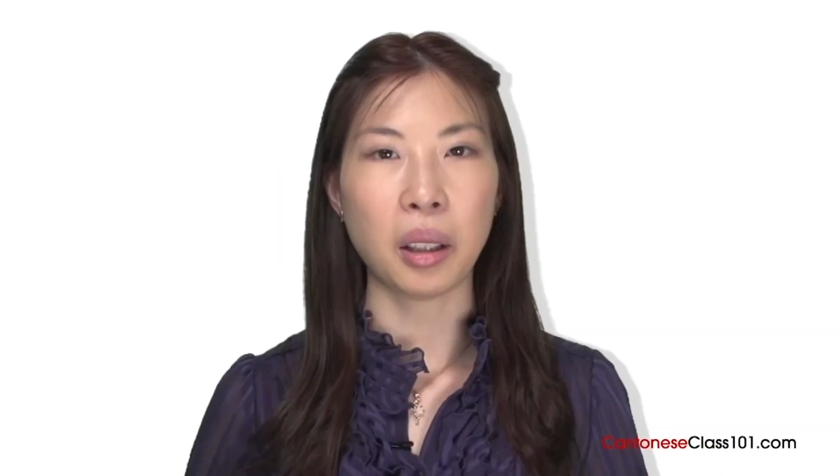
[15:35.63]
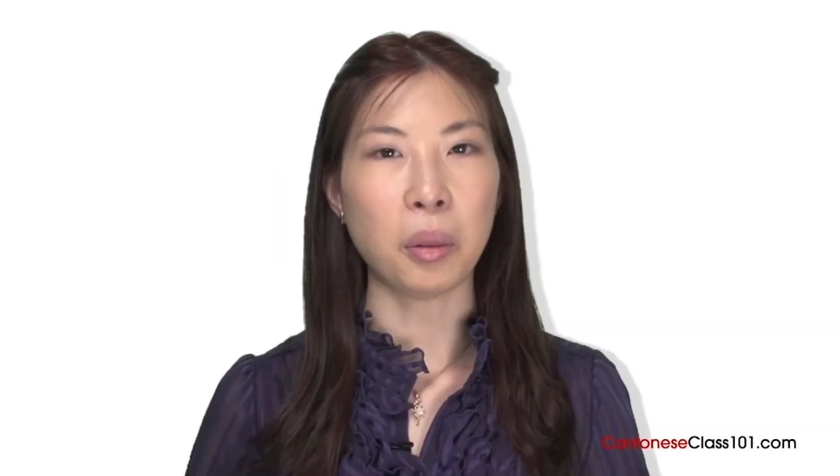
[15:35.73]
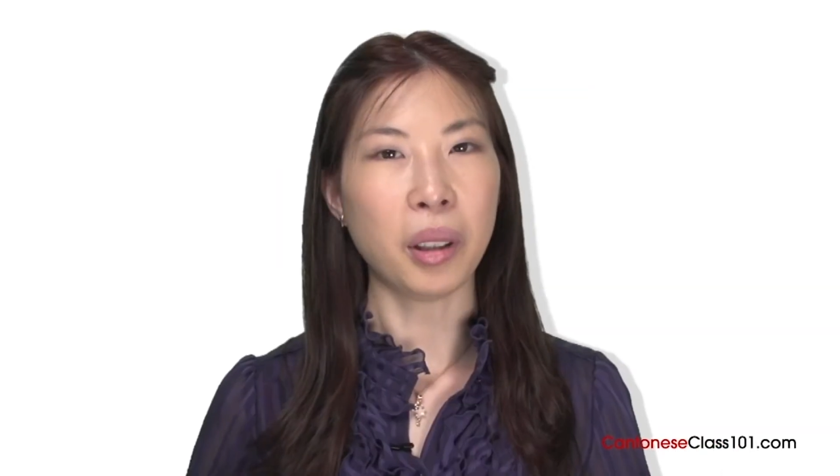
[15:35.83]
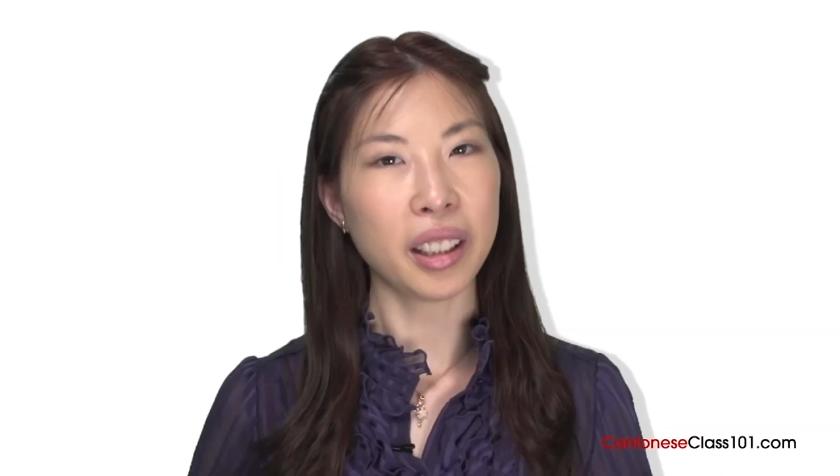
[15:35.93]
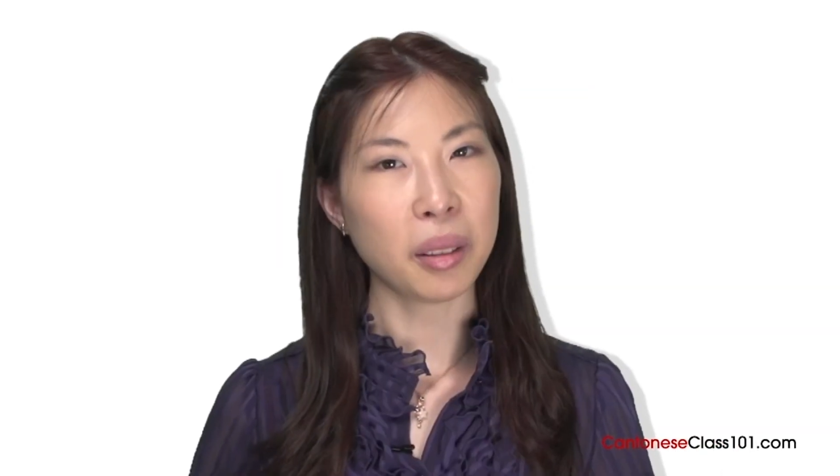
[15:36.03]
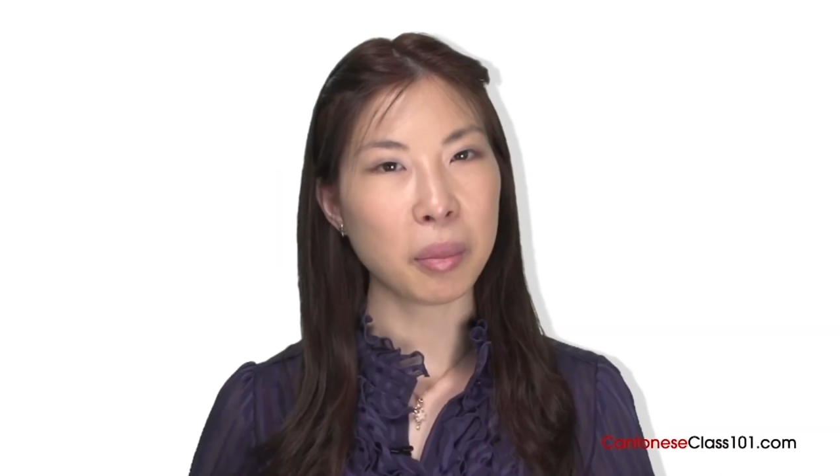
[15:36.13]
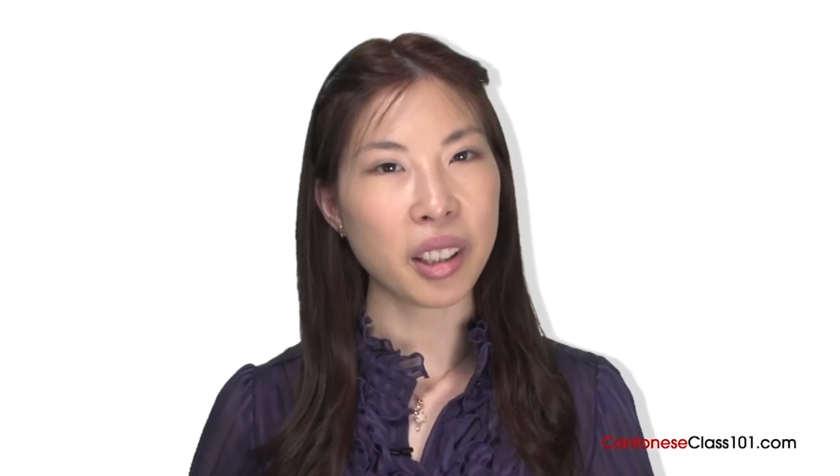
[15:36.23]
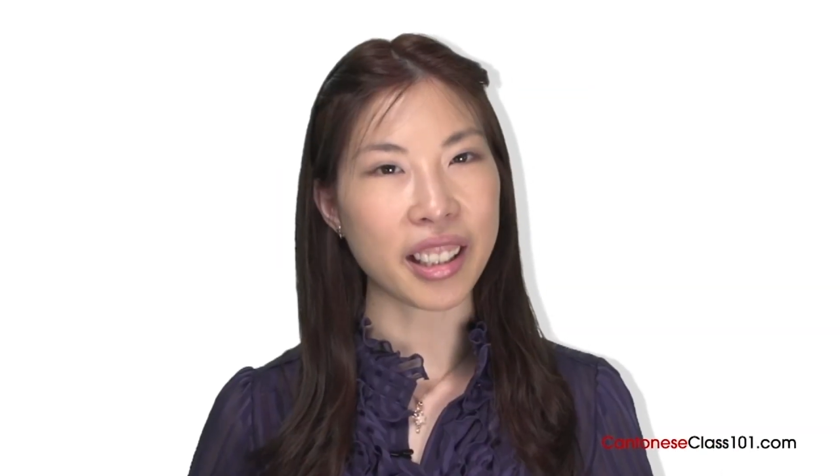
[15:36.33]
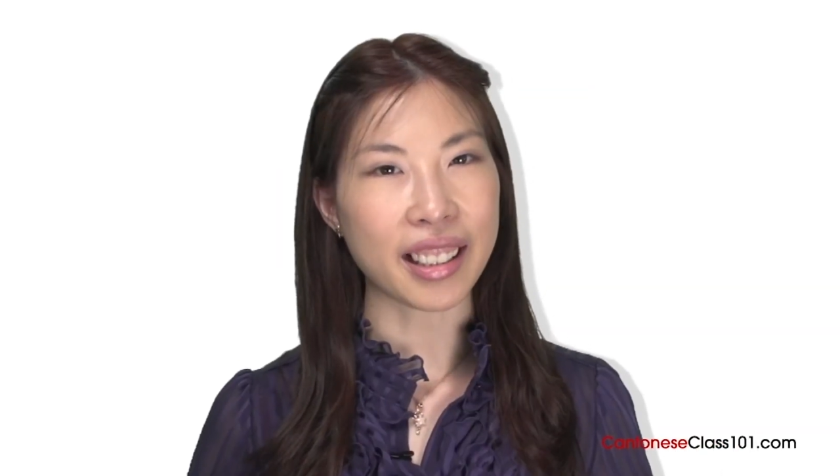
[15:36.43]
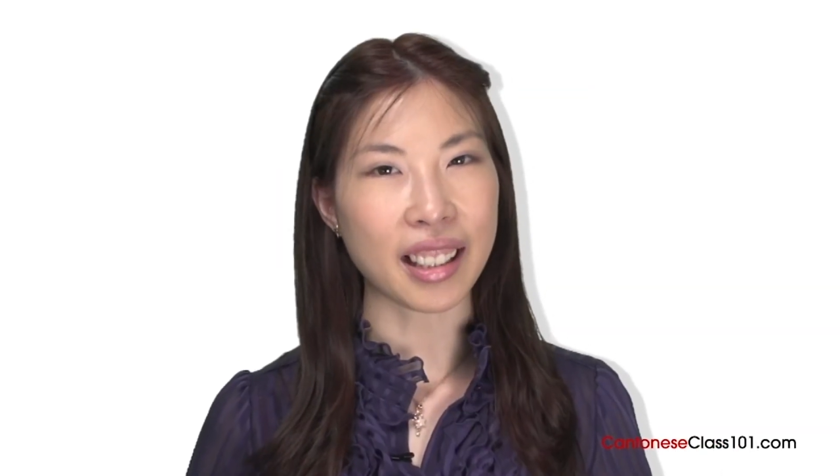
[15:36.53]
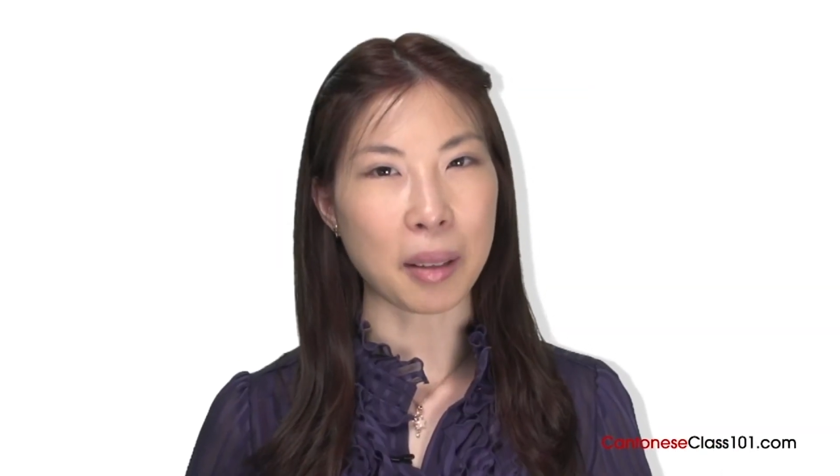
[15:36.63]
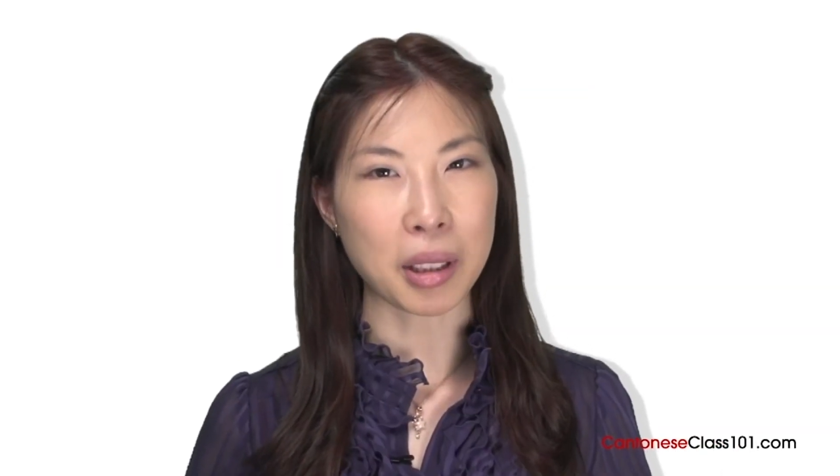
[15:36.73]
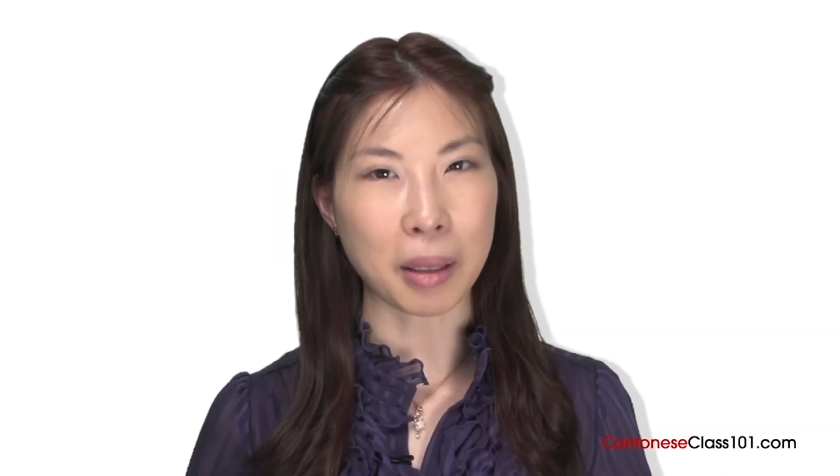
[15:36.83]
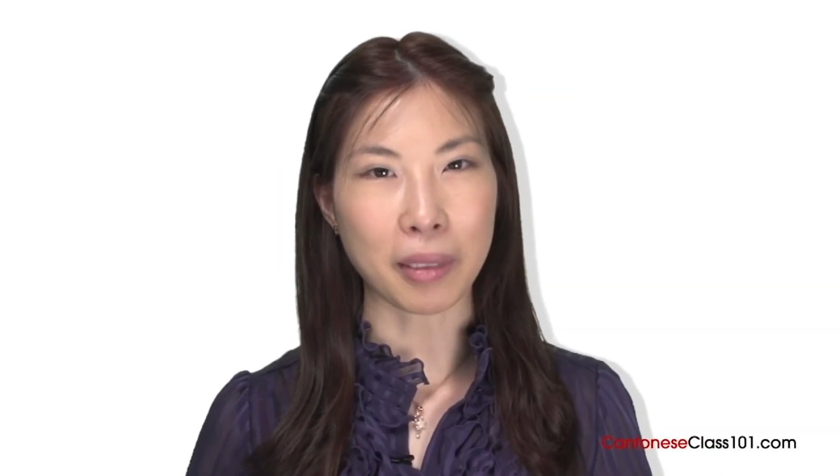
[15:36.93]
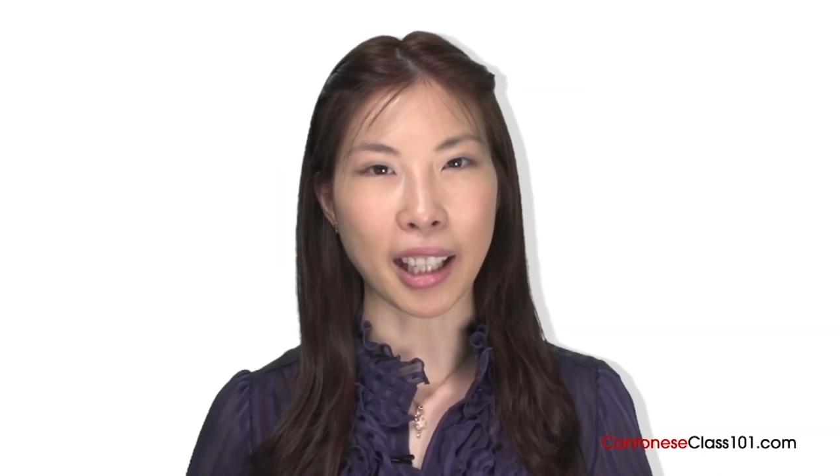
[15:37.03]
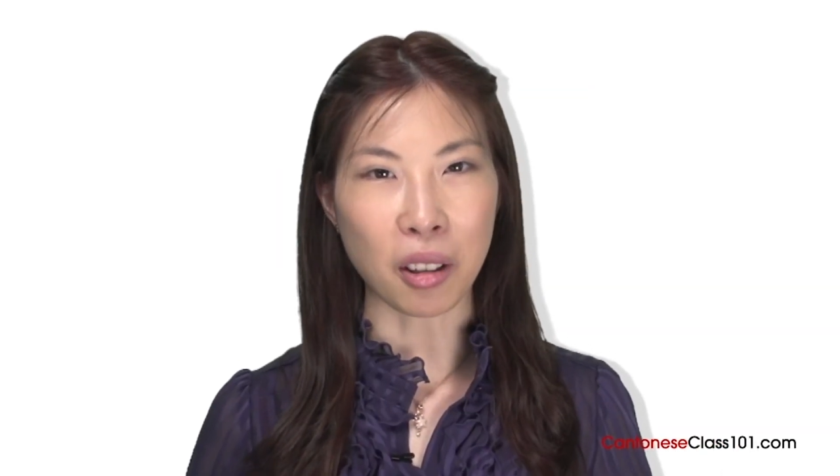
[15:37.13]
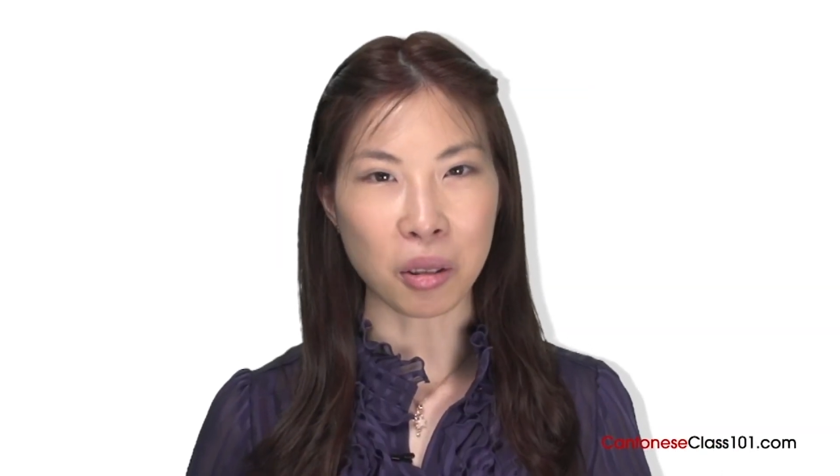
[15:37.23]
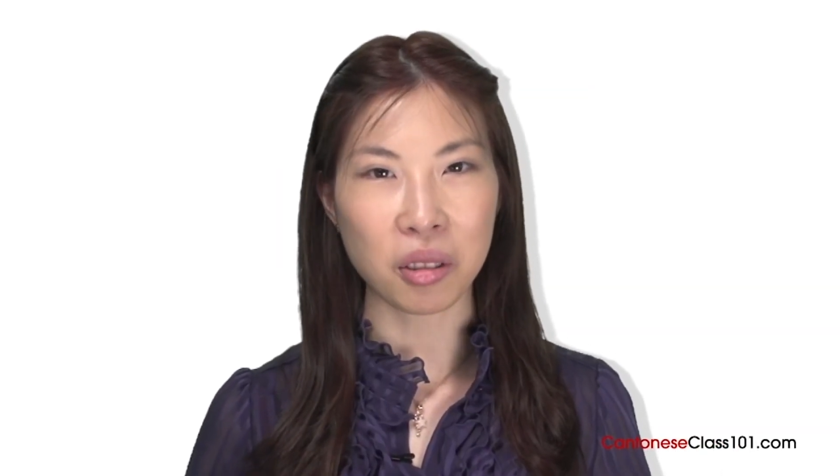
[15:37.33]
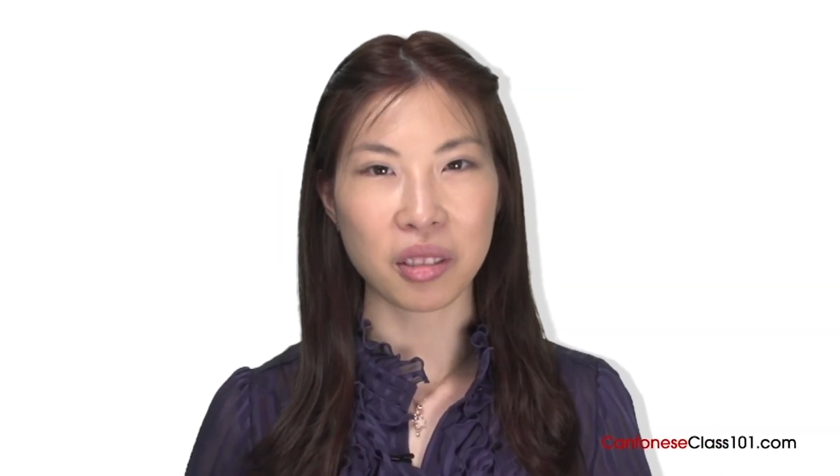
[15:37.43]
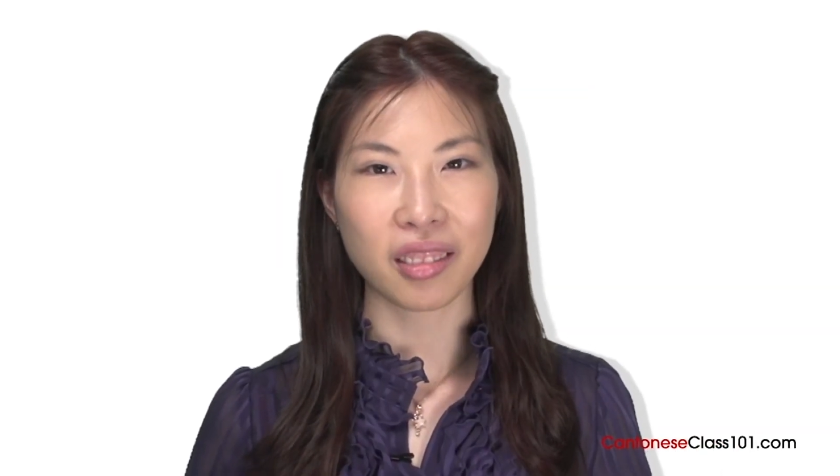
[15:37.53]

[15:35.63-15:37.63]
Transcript: What number is thirty-nine?